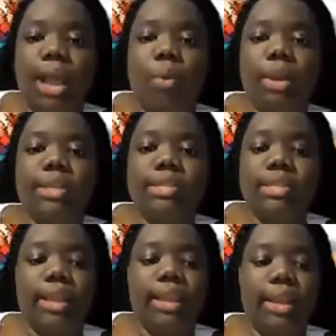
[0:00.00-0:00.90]
That one is
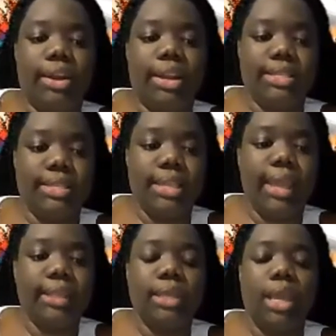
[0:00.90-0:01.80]
not aired as
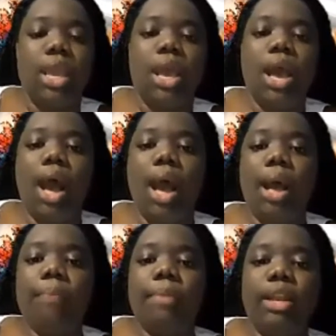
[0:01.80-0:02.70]
yet.
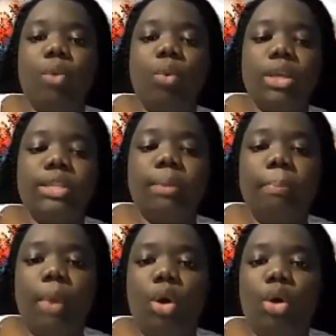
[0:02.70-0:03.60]
And it was
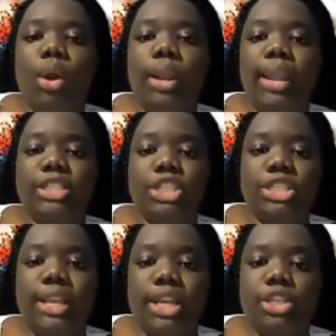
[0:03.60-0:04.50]
about our
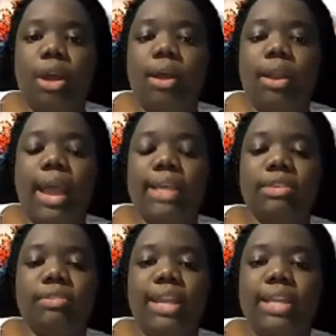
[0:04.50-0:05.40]
legislation
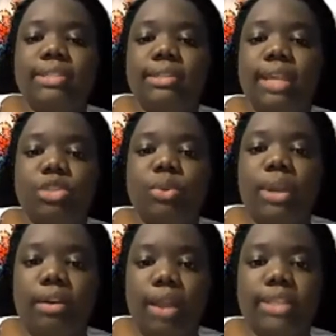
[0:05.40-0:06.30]
as it relates to
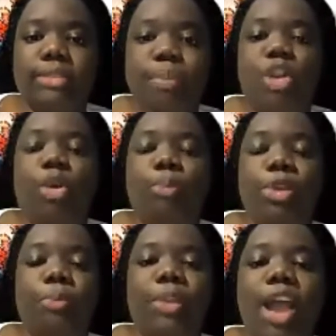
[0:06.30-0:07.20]
sexual harassment. Now,
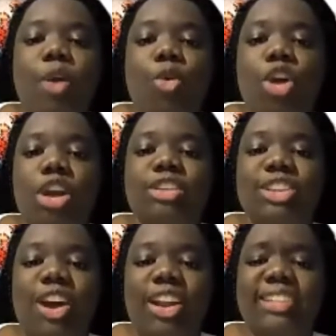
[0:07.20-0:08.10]
people, I want you
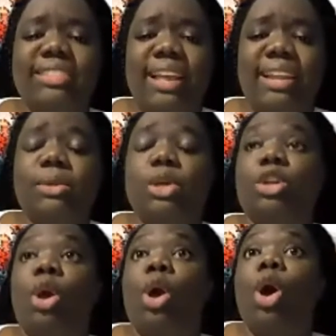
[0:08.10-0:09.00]
to understand this,
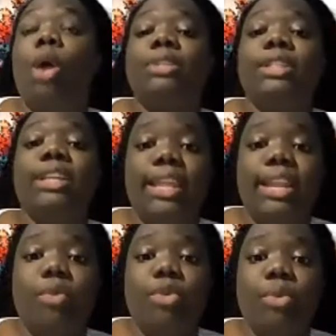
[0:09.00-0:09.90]
because up to the other
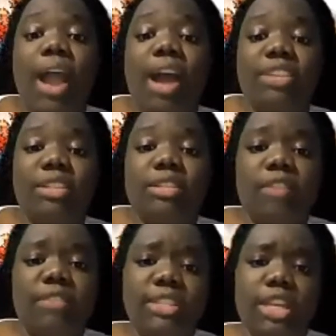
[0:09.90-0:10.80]
day we were having this
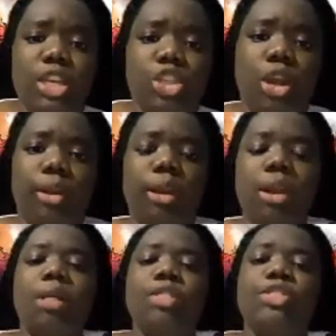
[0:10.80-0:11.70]
conversation.
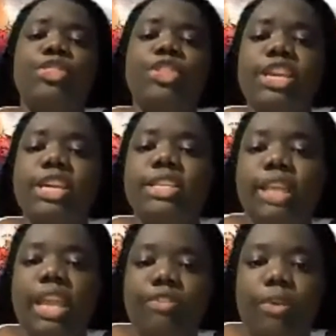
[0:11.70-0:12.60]
These
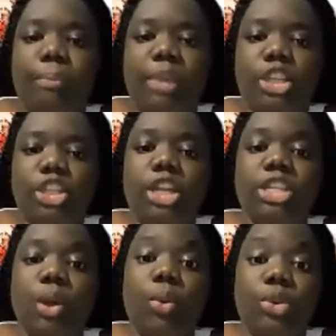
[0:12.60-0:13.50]
information
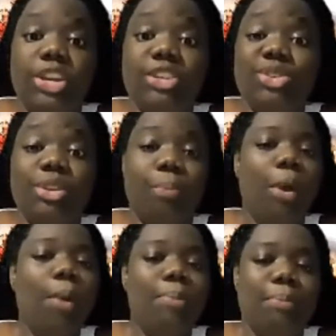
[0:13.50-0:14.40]
is out there to the
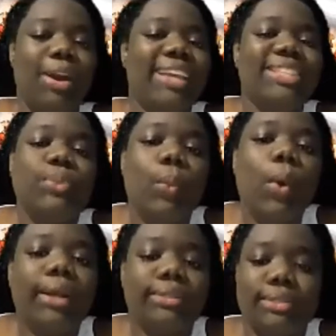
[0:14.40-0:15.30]
public, but guess
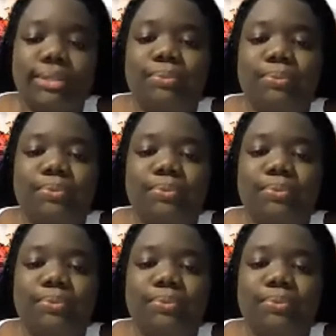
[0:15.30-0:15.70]
what?